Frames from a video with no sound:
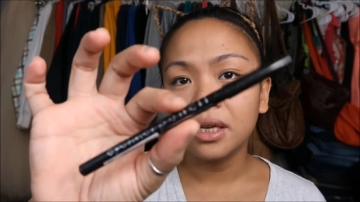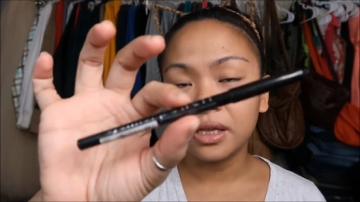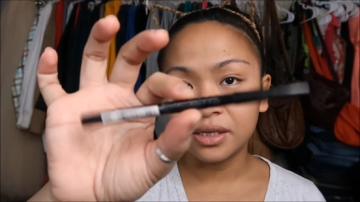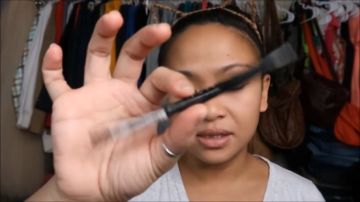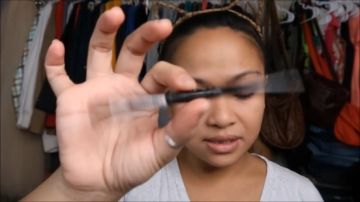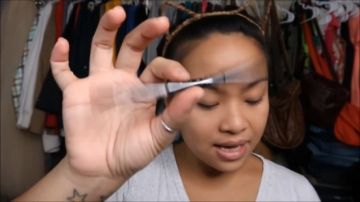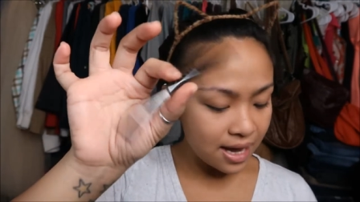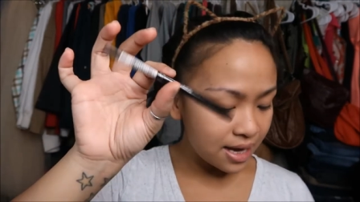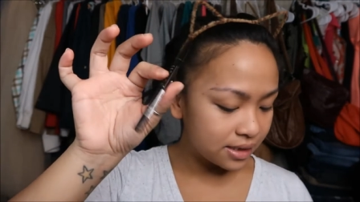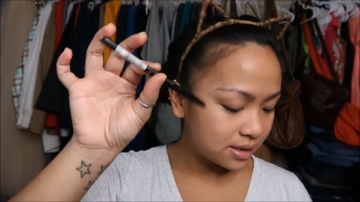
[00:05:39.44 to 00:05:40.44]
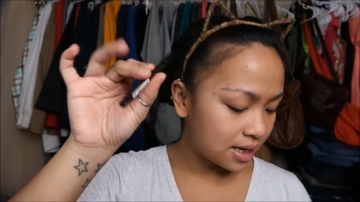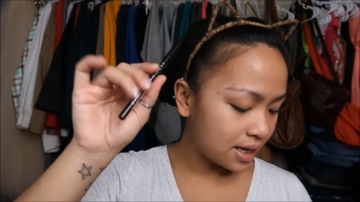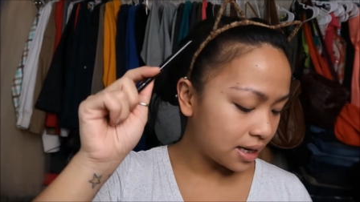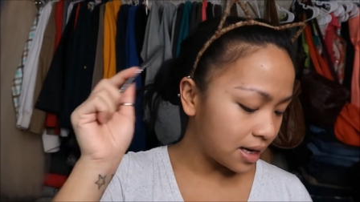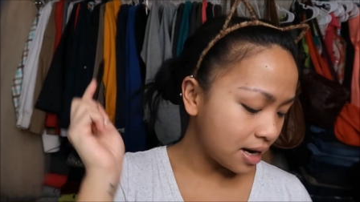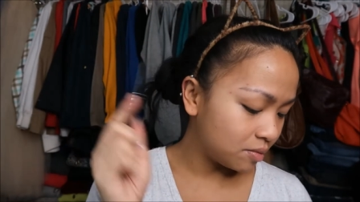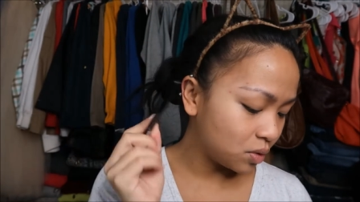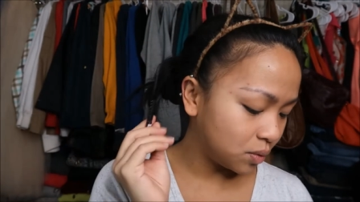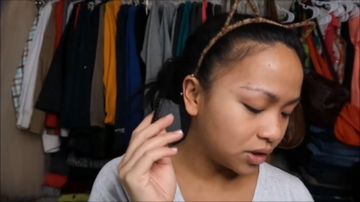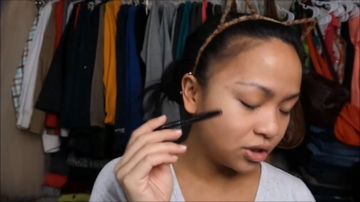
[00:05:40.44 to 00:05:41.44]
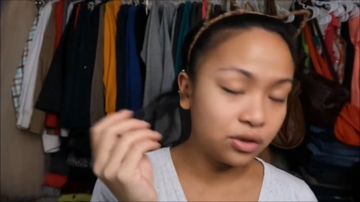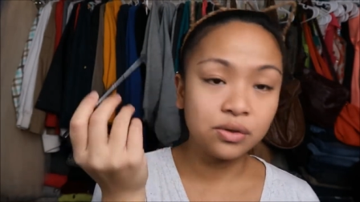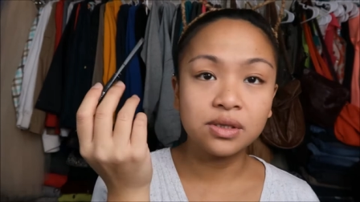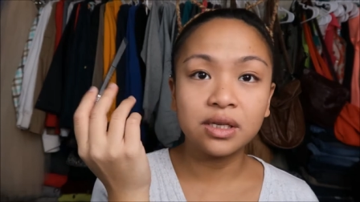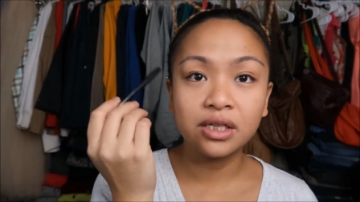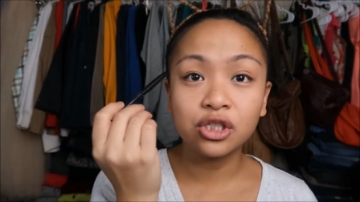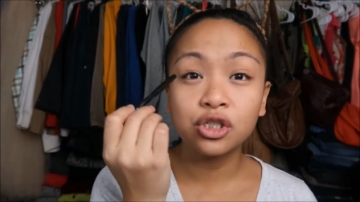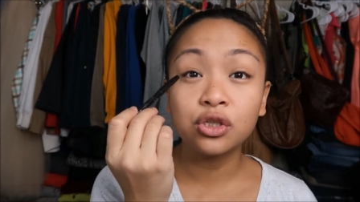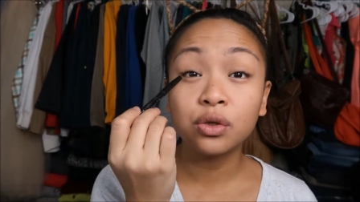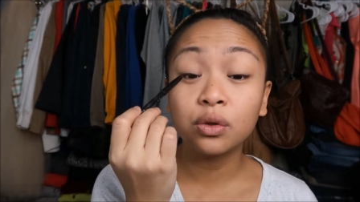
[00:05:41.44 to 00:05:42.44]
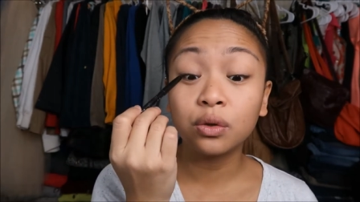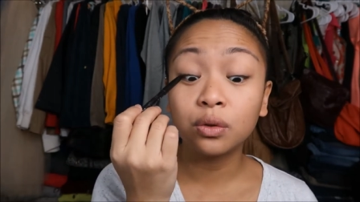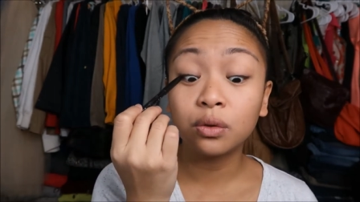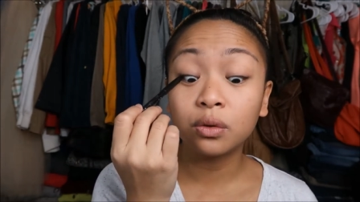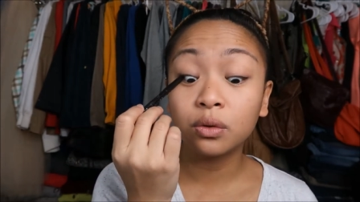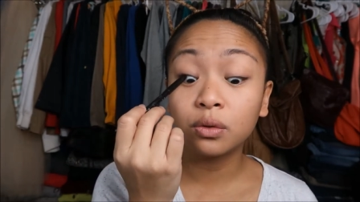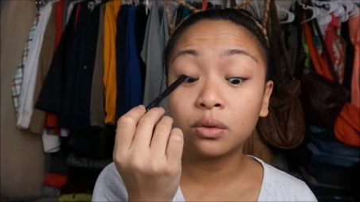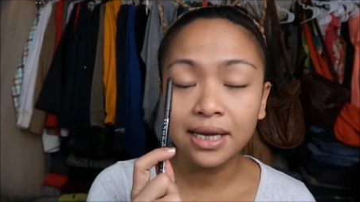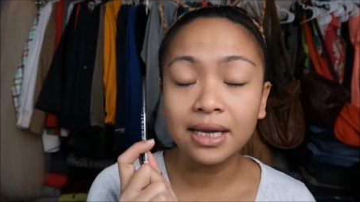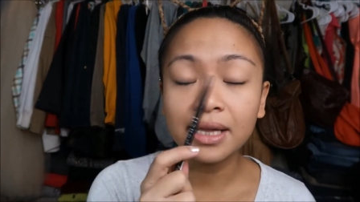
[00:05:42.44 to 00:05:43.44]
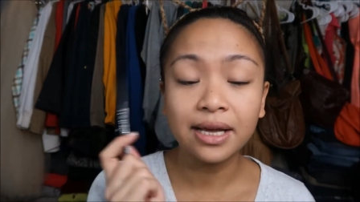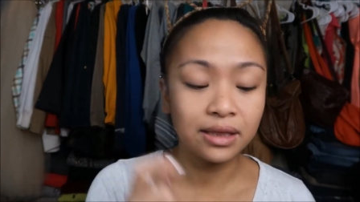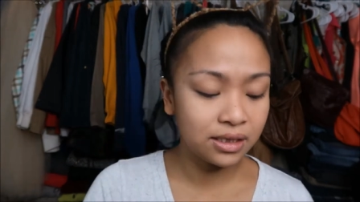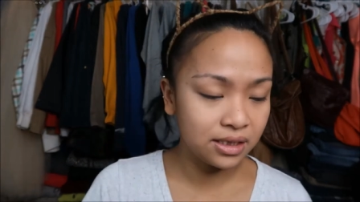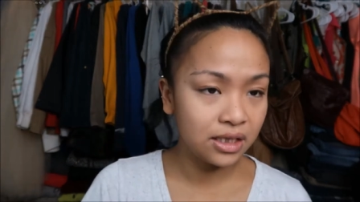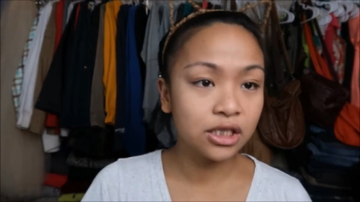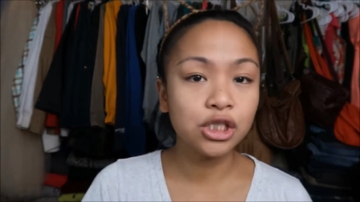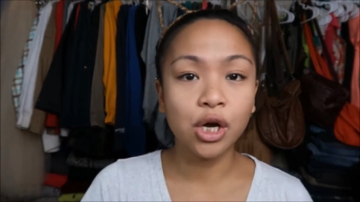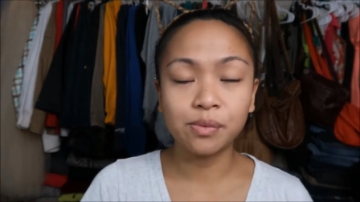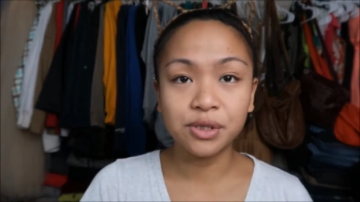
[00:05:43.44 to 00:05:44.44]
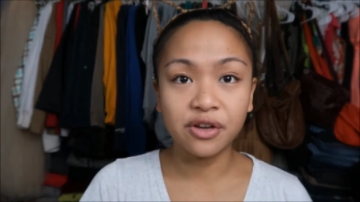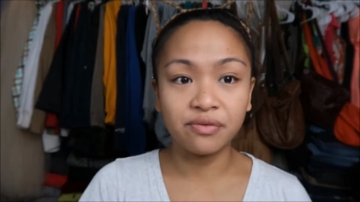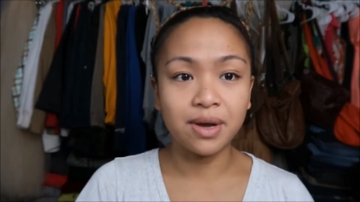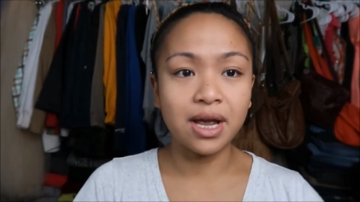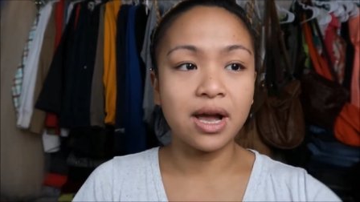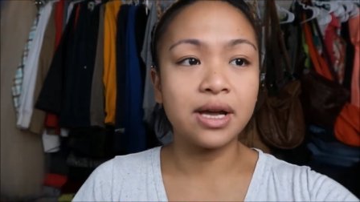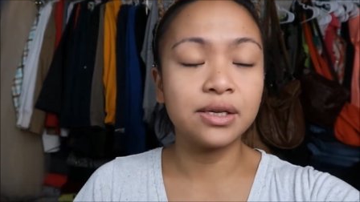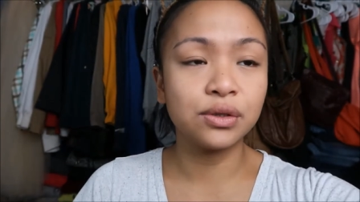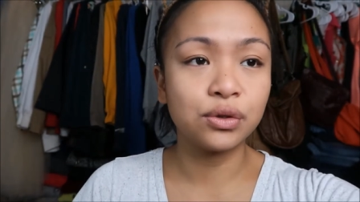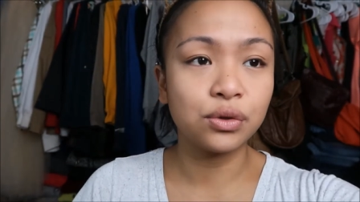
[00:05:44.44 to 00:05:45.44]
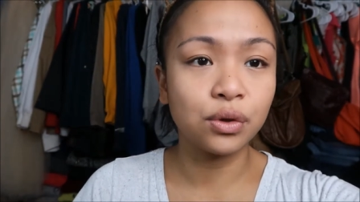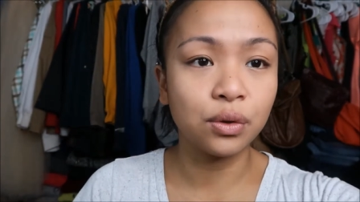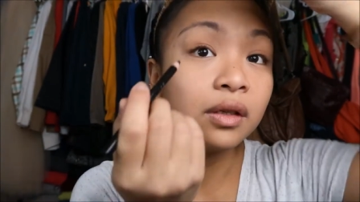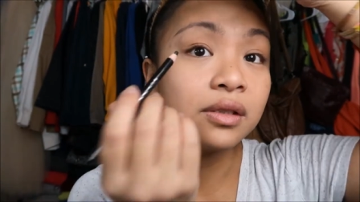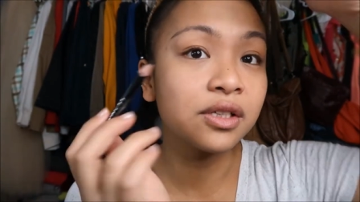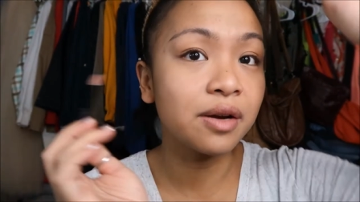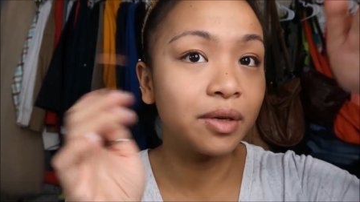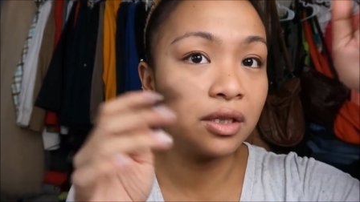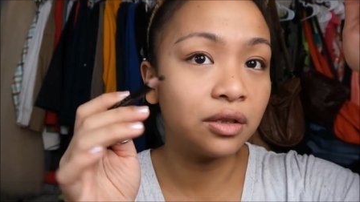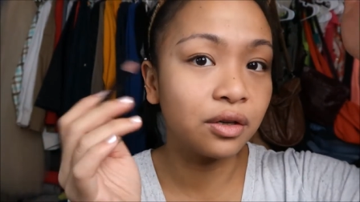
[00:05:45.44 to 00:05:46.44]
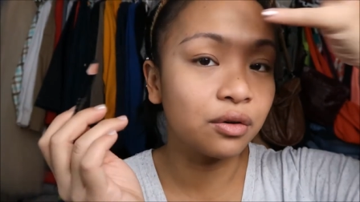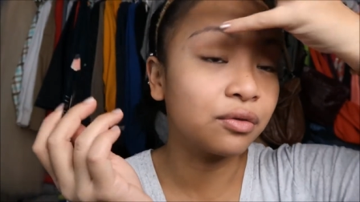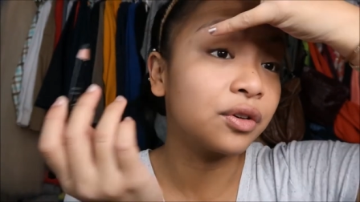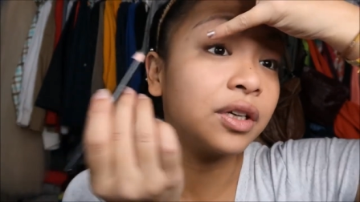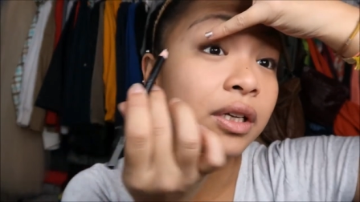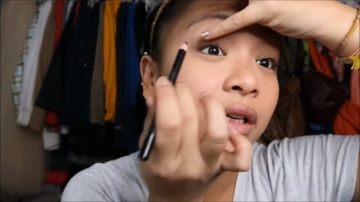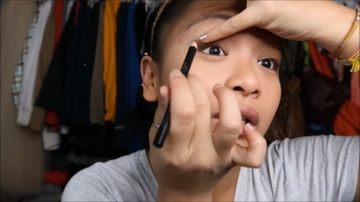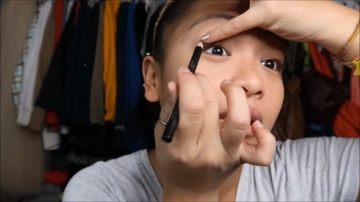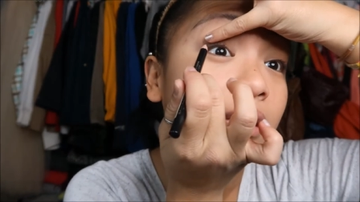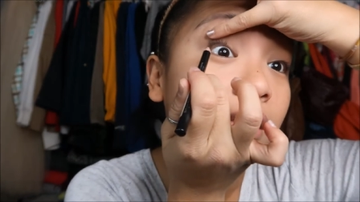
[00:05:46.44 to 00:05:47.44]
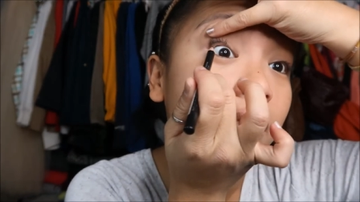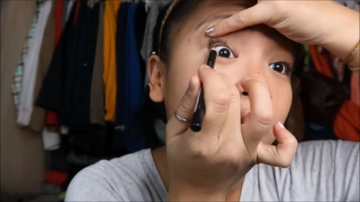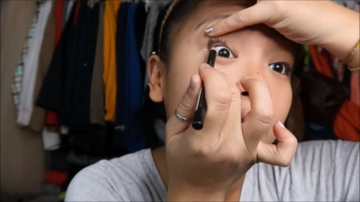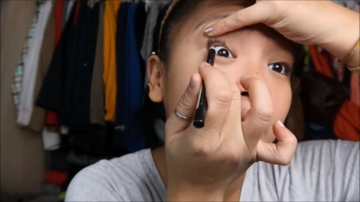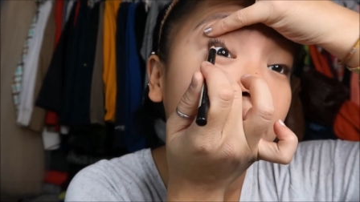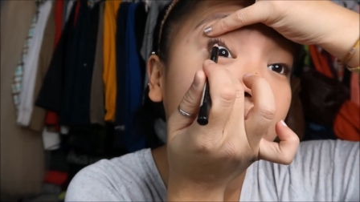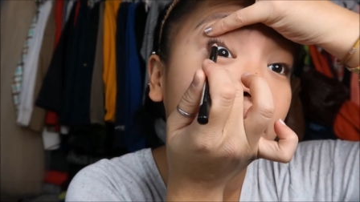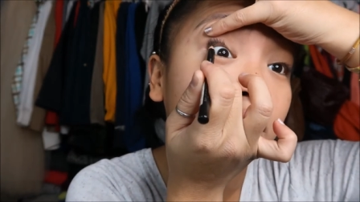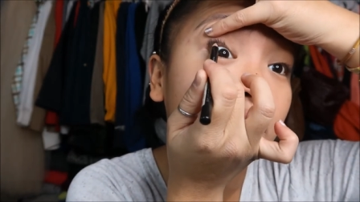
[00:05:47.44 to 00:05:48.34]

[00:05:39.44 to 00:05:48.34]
There's that. And I'm going to use this to tightline the tops of my eyes. So I'm going to look over here just to...